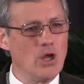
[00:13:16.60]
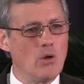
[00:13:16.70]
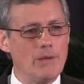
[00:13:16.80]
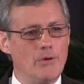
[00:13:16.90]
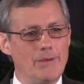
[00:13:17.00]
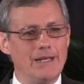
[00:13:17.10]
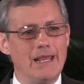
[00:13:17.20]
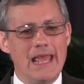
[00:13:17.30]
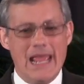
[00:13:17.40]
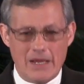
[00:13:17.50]
wait a minute, wait a
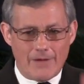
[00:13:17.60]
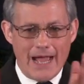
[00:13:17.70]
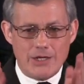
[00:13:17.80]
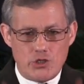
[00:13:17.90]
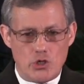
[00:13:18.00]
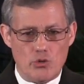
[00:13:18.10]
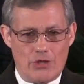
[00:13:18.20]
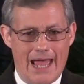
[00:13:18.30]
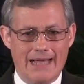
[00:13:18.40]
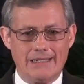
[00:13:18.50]
minute. If I do
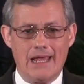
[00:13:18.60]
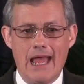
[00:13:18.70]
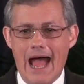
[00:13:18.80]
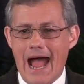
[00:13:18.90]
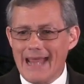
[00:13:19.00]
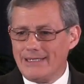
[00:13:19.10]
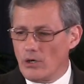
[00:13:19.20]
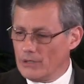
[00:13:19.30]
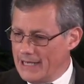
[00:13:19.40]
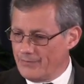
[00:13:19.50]
that, I
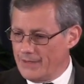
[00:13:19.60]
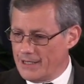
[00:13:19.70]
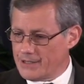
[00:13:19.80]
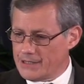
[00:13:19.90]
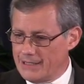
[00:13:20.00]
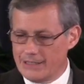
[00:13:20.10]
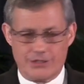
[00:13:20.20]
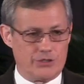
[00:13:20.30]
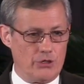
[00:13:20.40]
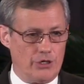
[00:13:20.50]
don't get this, and this
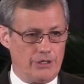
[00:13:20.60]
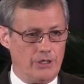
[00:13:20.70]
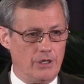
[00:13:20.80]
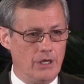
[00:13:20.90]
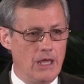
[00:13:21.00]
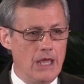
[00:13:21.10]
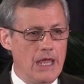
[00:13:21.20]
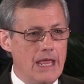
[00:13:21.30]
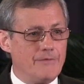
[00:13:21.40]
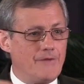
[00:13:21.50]
is good.
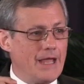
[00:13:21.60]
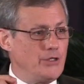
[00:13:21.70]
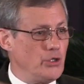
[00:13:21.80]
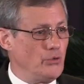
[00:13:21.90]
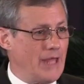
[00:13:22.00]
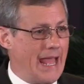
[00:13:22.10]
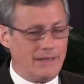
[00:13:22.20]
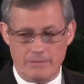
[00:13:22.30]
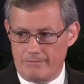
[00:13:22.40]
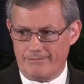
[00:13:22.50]
If I do
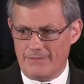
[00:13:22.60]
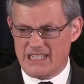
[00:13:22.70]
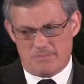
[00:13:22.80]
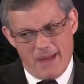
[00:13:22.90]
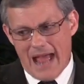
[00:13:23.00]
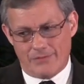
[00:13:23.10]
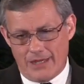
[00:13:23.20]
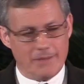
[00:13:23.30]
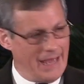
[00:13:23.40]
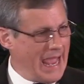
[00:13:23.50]
that, this bad
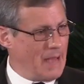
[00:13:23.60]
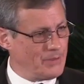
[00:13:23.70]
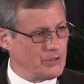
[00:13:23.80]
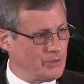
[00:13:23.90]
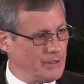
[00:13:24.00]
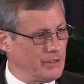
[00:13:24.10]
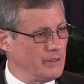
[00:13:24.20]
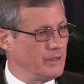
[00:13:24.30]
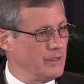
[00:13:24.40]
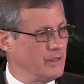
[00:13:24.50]
thing may happen to me.
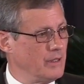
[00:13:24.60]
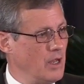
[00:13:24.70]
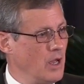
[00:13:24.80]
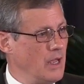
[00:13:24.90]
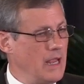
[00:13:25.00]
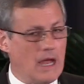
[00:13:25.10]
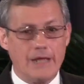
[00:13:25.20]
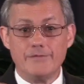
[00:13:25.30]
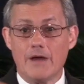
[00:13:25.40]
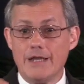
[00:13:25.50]

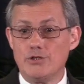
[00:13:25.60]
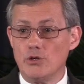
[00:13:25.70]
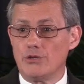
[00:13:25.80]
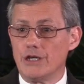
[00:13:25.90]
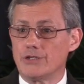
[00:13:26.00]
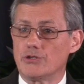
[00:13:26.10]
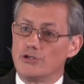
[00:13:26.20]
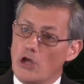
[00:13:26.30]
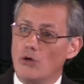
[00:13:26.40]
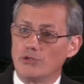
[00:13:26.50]
If I do this or
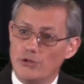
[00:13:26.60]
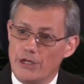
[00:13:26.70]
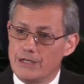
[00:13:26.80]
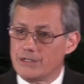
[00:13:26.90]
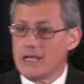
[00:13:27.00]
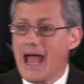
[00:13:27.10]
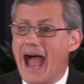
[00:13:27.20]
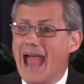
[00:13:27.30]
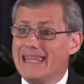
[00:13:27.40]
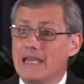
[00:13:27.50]
don't do this,
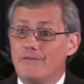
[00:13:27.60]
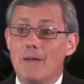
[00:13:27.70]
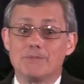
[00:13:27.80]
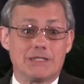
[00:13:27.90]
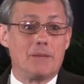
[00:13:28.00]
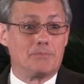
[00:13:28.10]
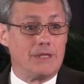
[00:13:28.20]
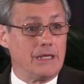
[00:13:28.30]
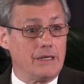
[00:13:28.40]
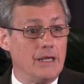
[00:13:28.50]
I give up
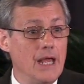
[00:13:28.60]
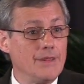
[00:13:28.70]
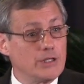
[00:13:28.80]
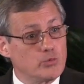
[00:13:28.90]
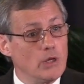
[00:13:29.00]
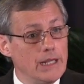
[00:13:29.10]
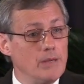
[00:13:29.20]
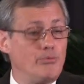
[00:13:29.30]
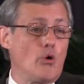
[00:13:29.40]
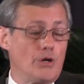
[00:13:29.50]
something that's really
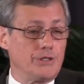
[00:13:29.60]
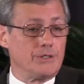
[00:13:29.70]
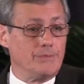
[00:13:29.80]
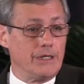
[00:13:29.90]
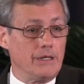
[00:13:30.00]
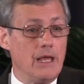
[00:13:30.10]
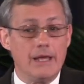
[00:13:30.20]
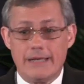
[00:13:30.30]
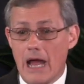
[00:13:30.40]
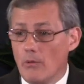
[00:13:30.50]
important to me.
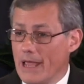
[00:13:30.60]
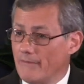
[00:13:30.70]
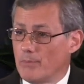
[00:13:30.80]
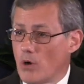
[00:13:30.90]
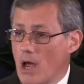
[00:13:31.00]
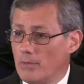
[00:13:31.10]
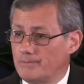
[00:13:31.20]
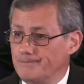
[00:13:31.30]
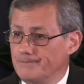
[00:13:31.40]
Now we have a problem.